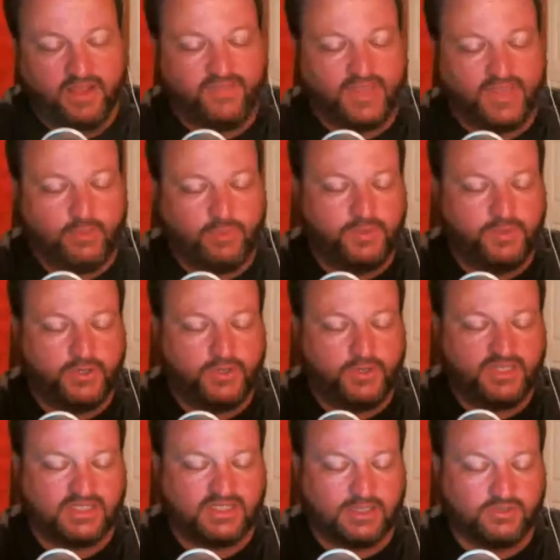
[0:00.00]
And that would put her in
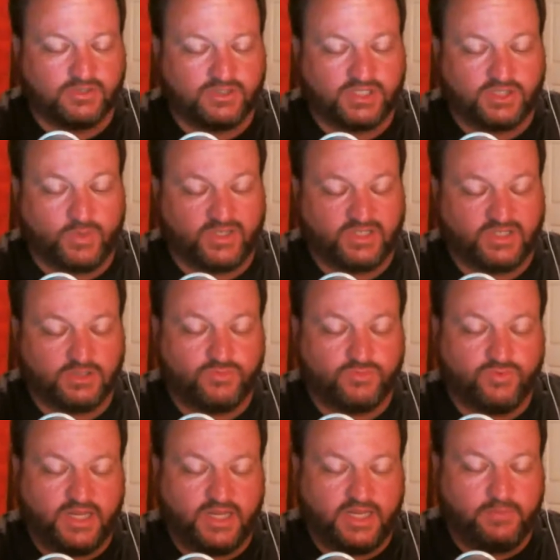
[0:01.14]
a similar situation as
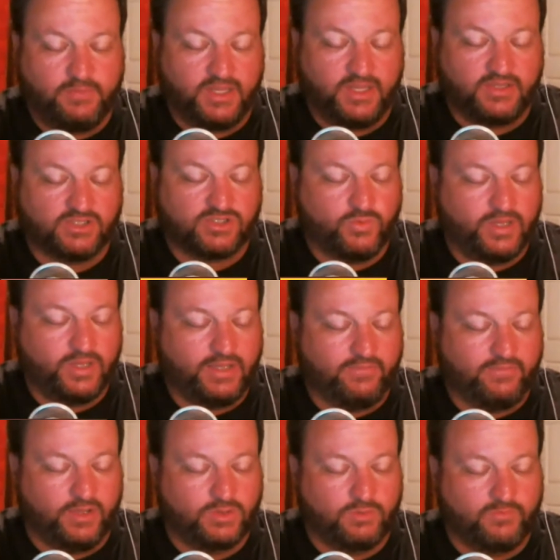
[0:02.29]
Reed, being the swing
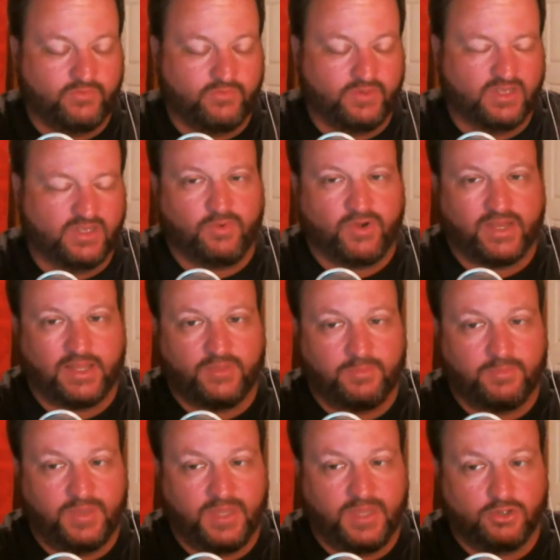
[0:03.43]
vote to eventually break up the
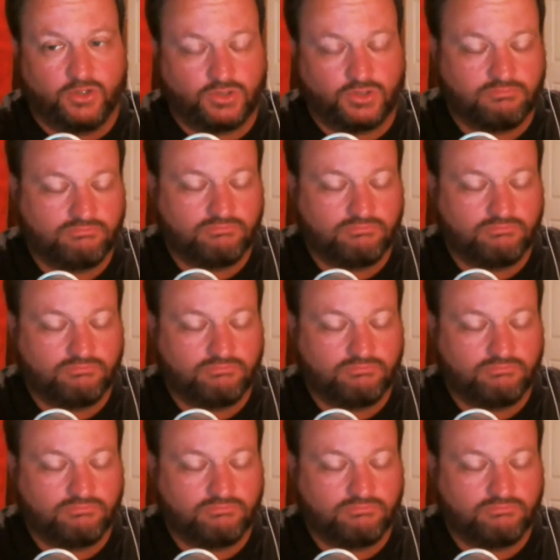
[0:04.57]
pairs.